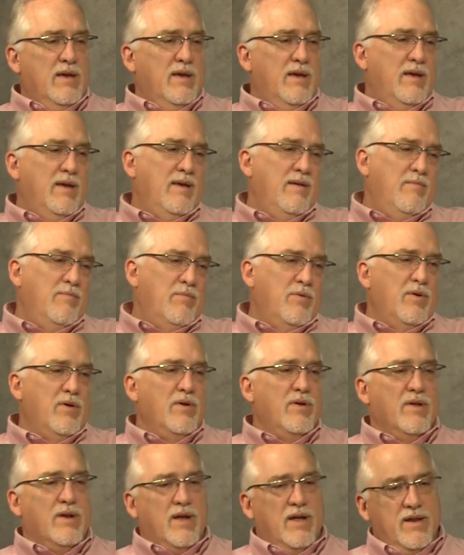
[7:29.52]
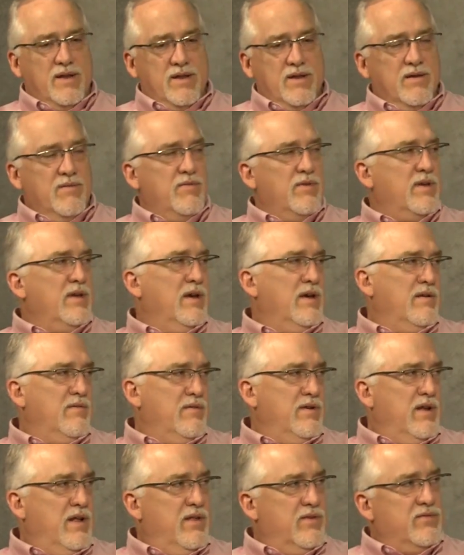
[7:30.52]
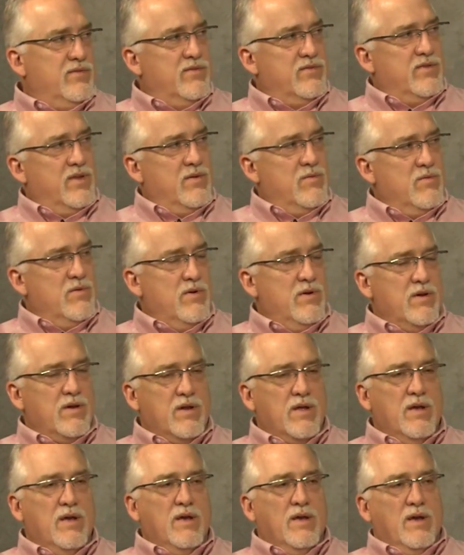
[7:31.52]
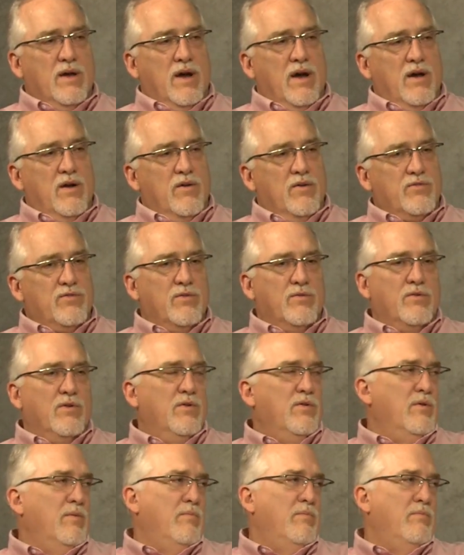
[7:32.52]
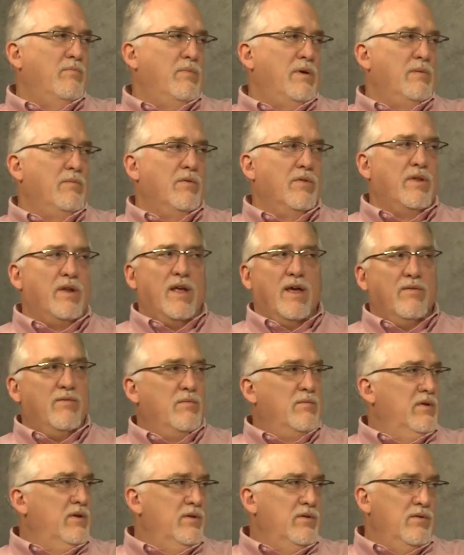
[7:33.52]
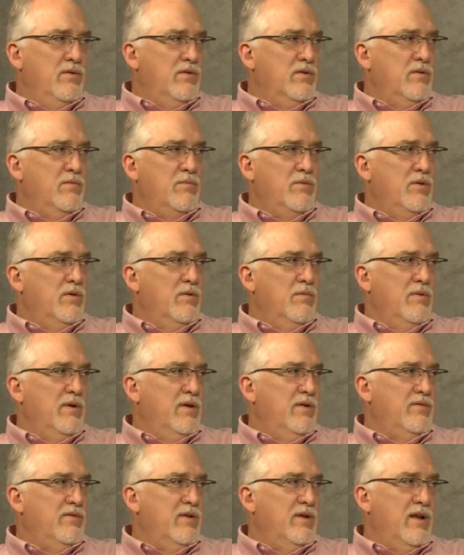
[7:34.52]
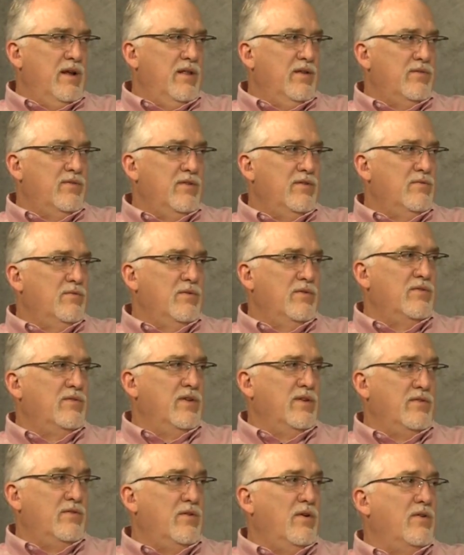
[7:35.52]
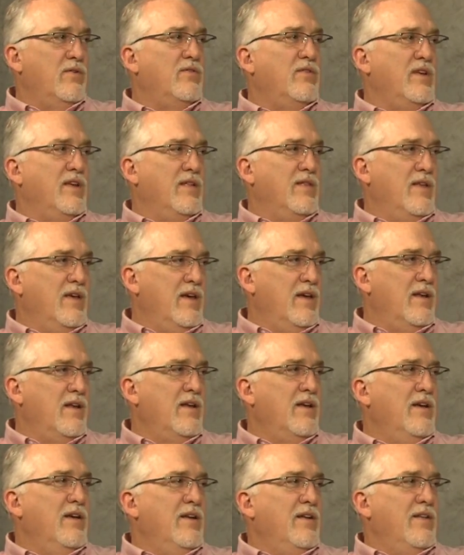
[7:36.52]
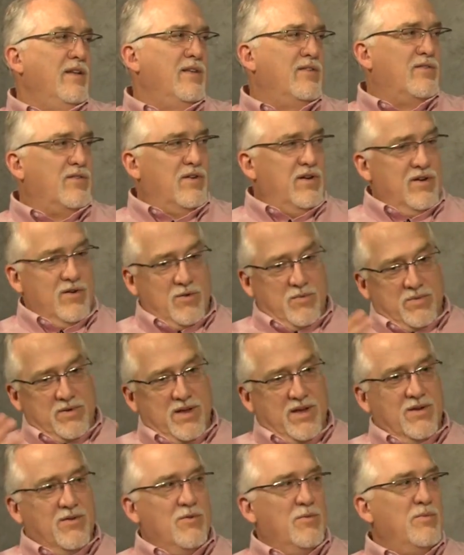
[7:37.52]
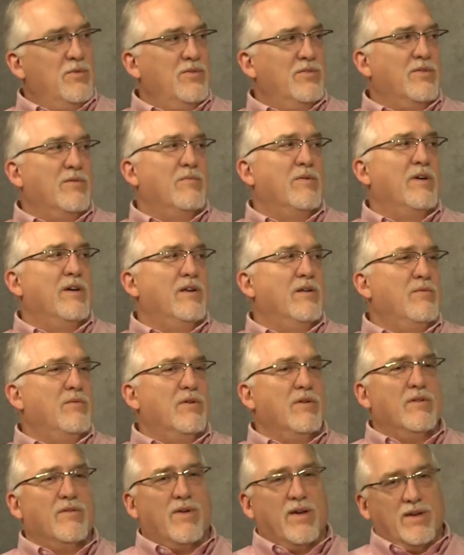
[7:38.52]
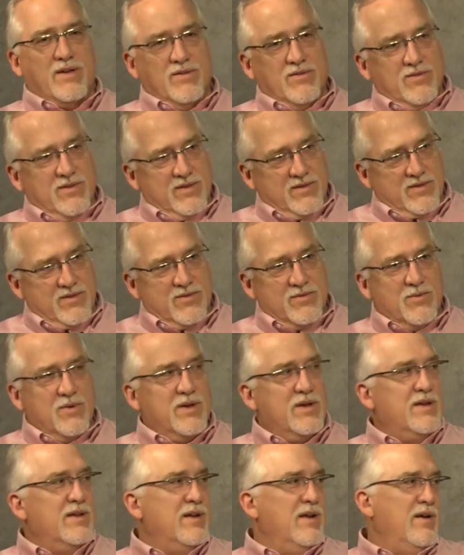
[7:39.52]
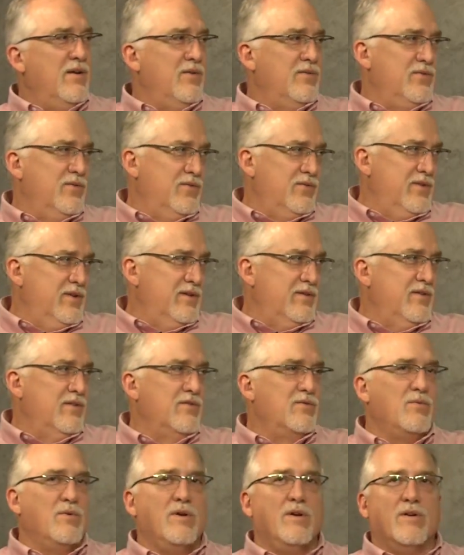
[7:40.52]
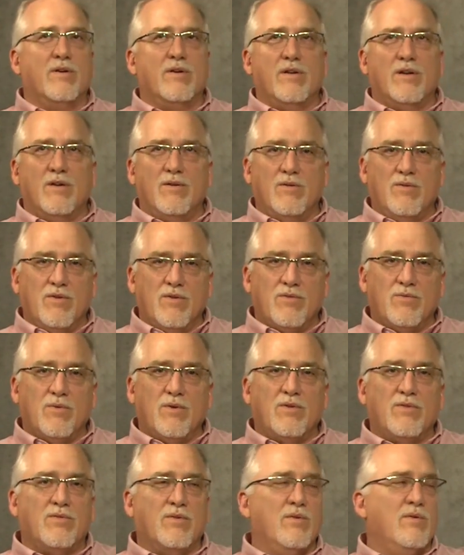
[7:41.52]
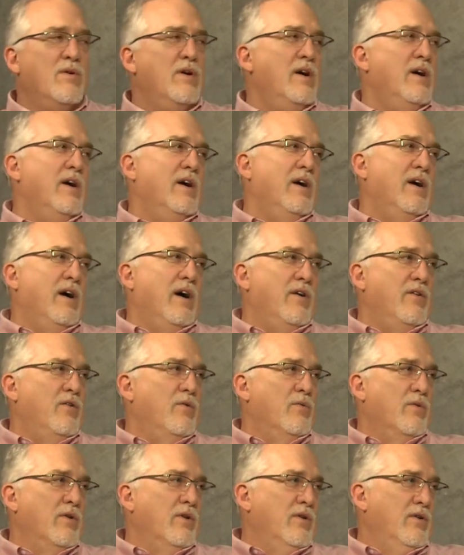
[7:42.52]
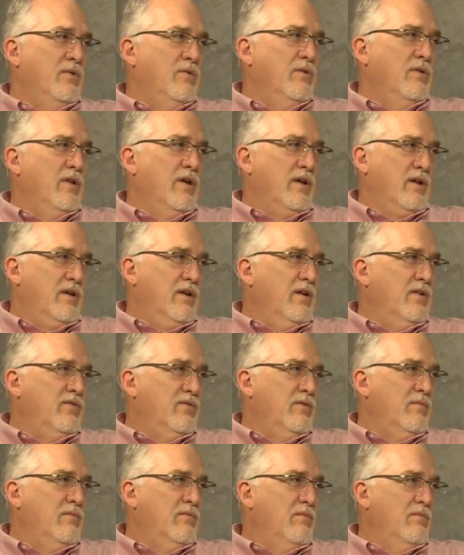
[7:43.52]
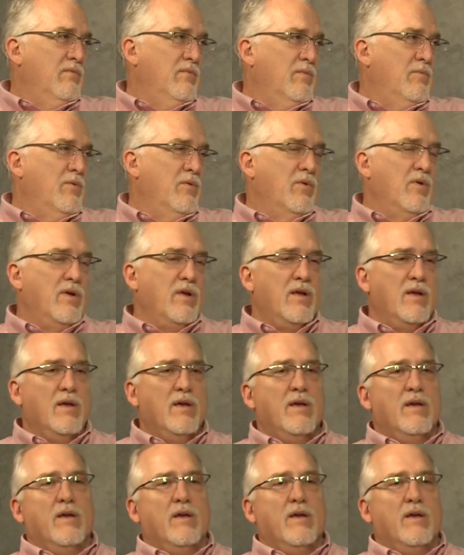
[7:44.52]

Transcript: a pretty good idea of the kind of analysis they want. I also know that people that haven't been doing computer-based analyses, once they start seeing that, it kind of opens their mind. Well, if I can see it this way, can I also see it this way, or can I do this way? So I know we're going to do a lot of custom reporting,